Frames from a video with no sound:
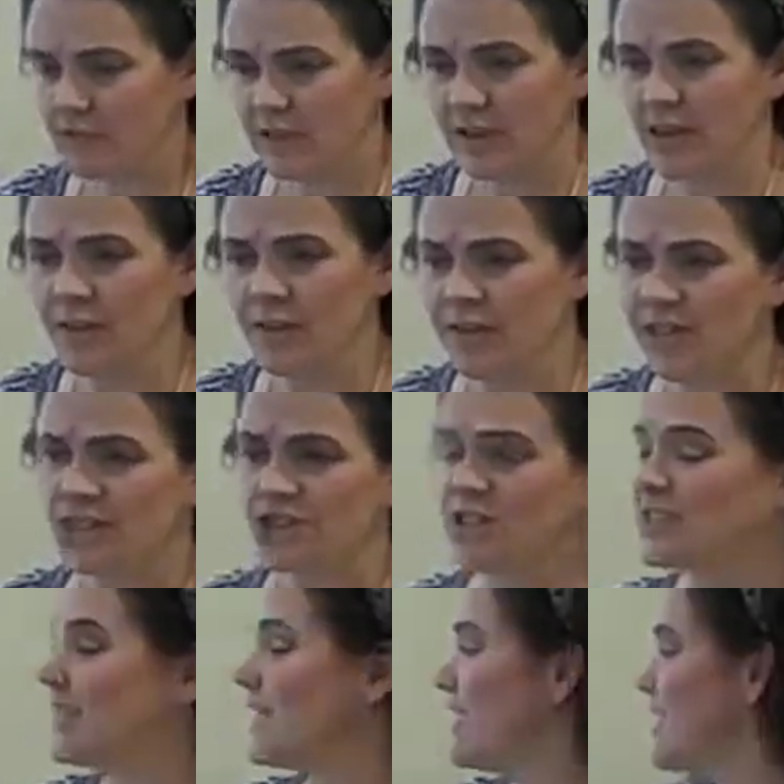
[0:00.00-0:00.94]
This is
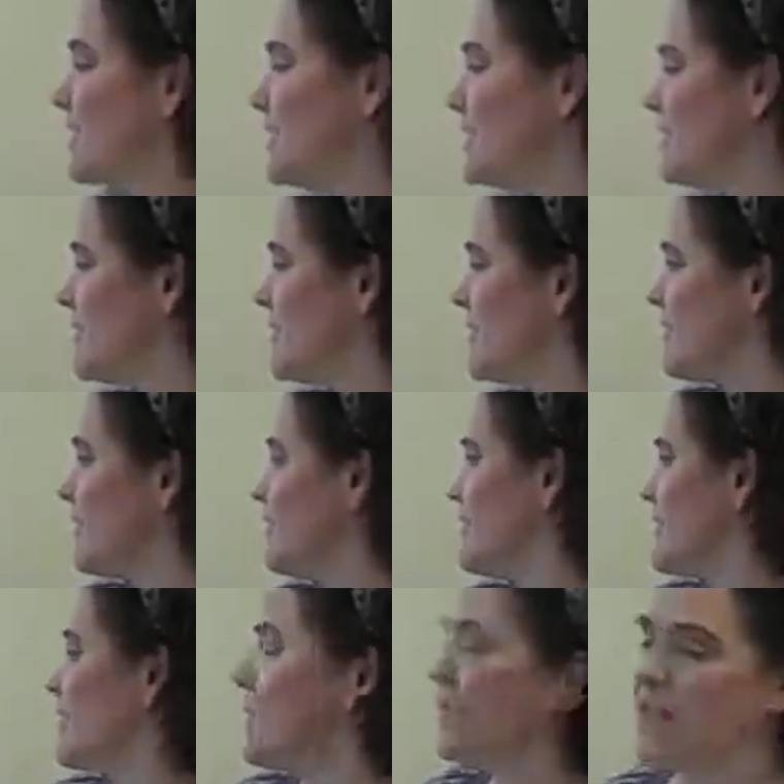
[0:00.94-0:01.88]
just the
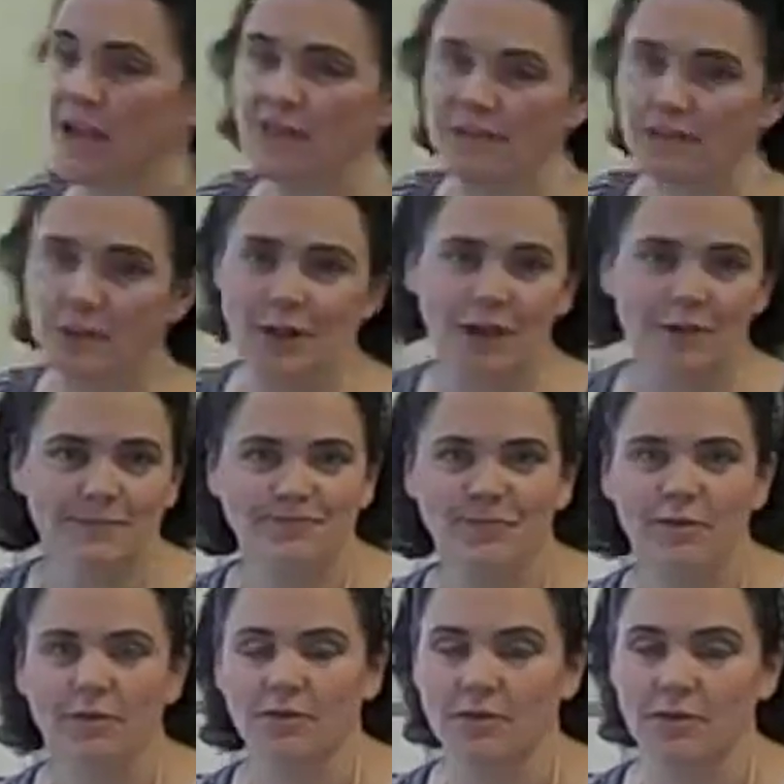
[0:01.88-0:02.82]
tip of the iceberg
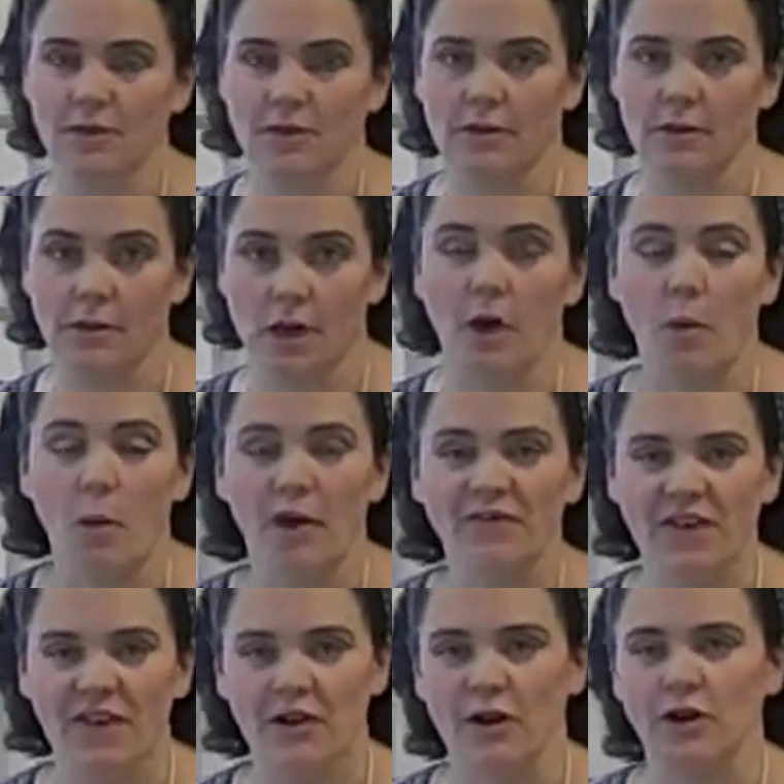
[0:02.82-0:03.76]
of why
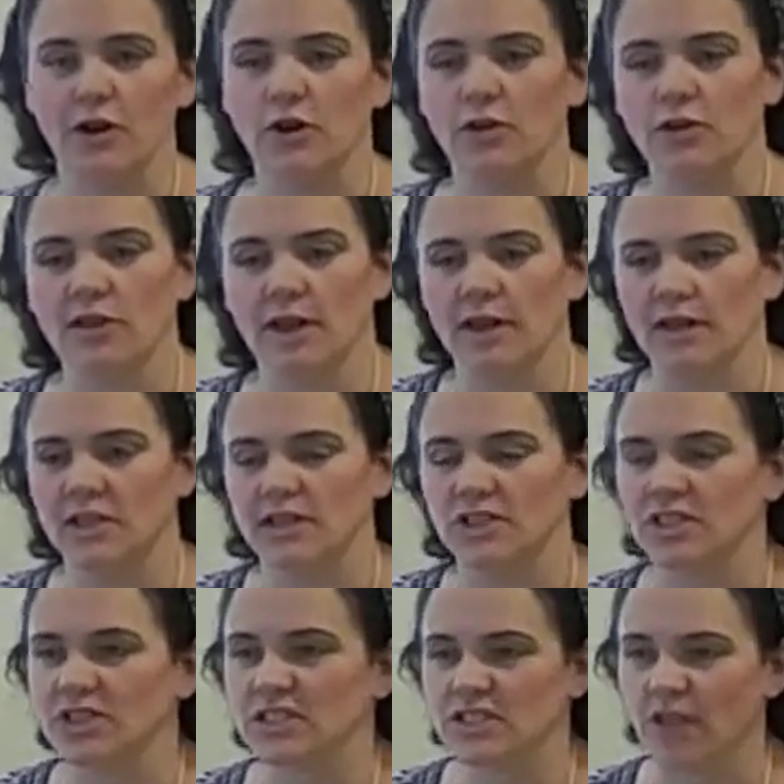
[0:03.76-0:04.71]
Vanguard Youth is
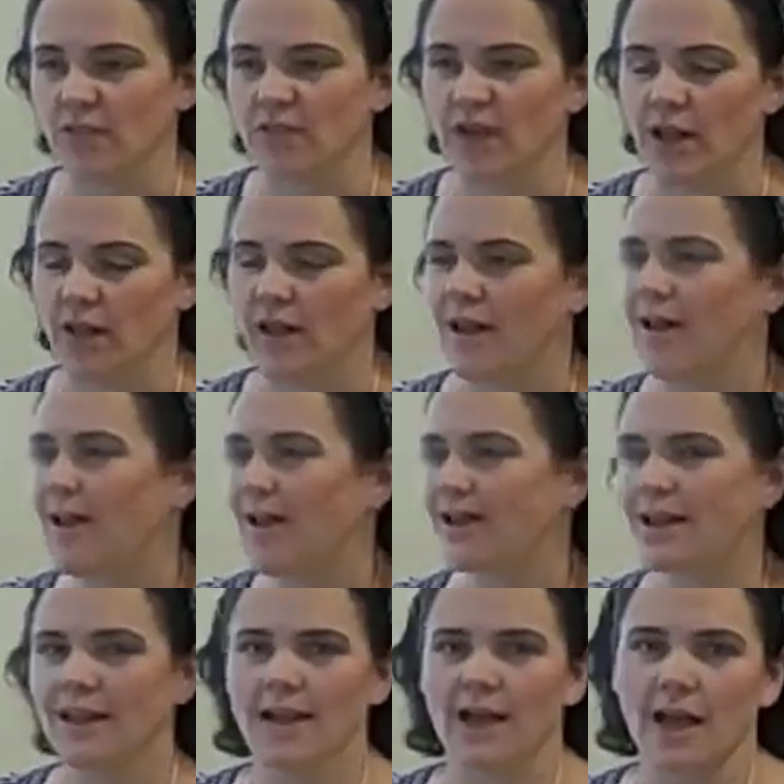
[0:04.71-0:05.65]
just so fun.
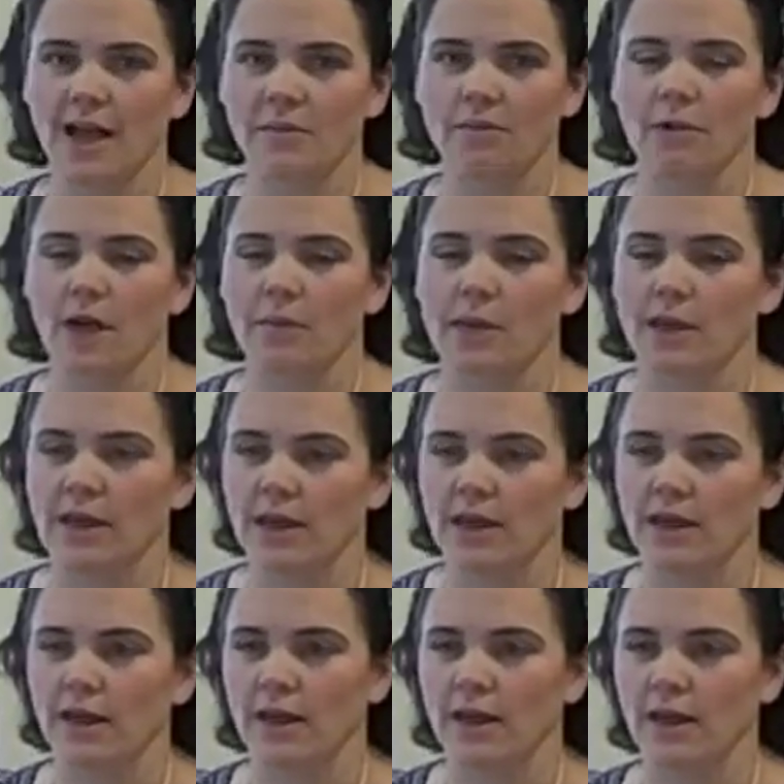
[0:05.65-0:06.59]
Again, I am not
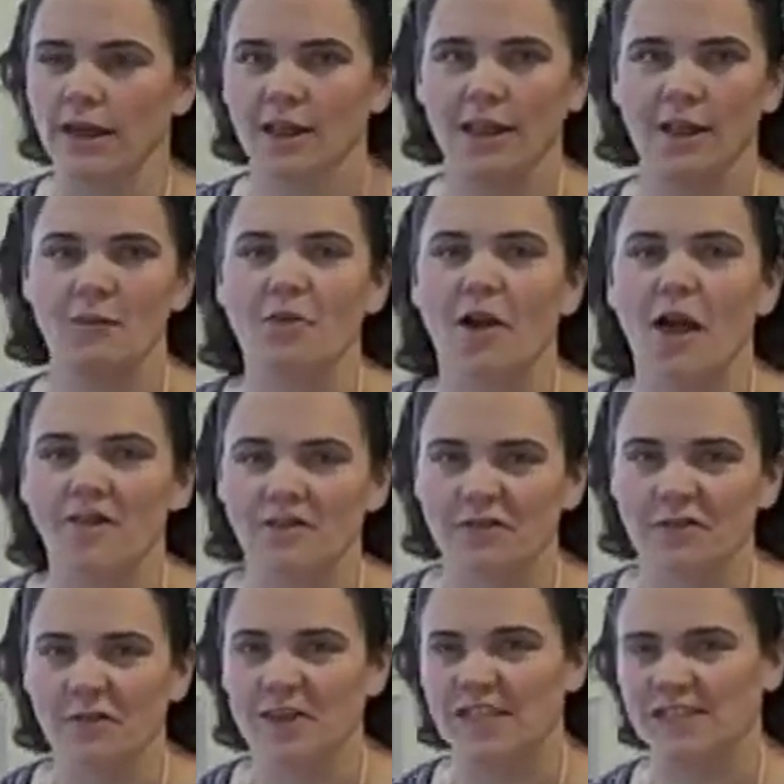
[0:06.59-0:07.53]
making any profit
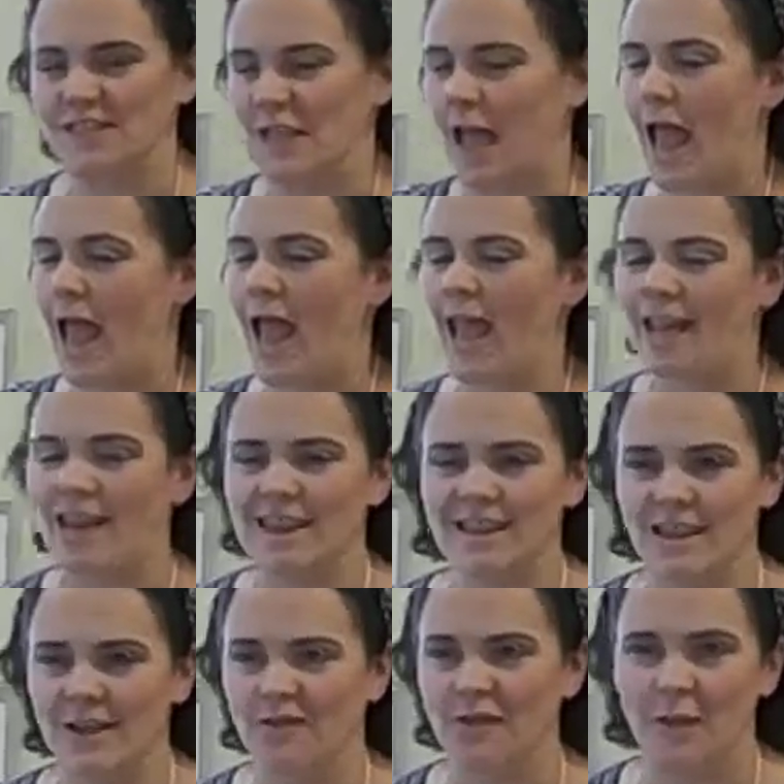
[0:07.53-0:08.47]
from this,
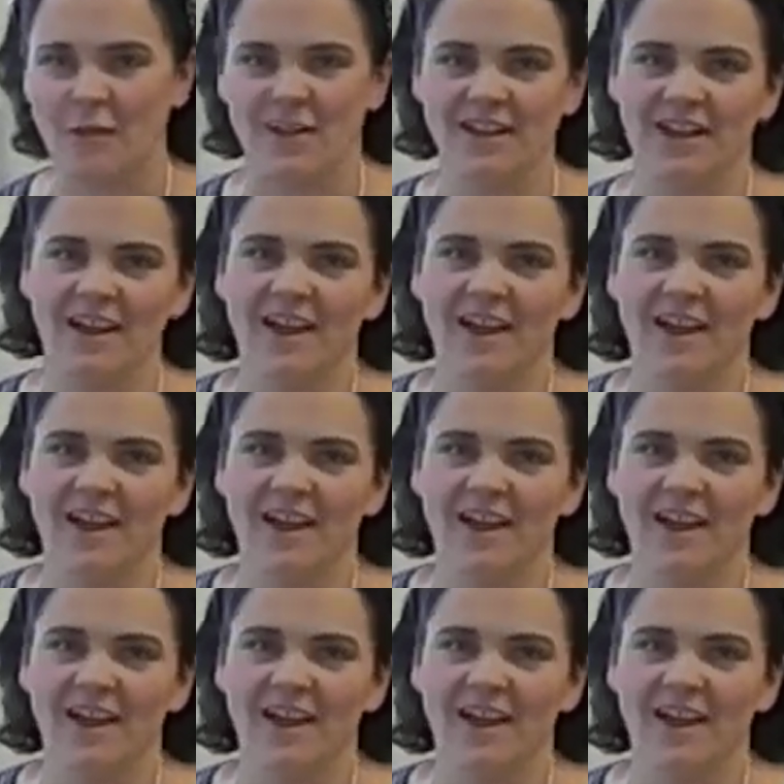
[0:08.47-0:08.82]
anything from it.